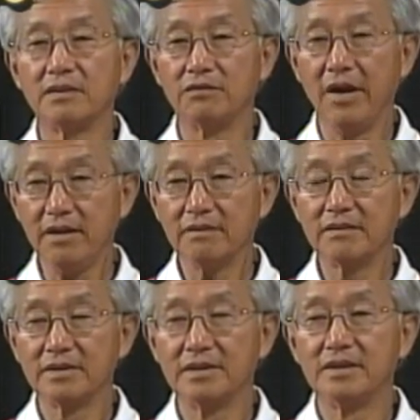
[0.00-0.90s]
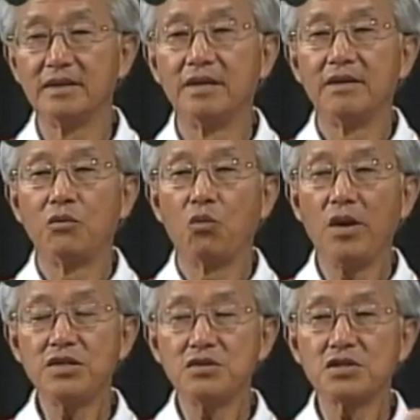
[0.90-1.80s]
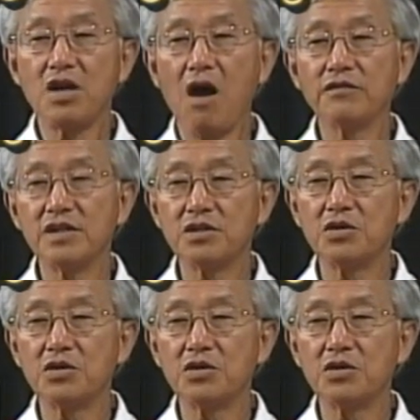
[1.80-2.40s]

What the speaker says: right? Once you solve these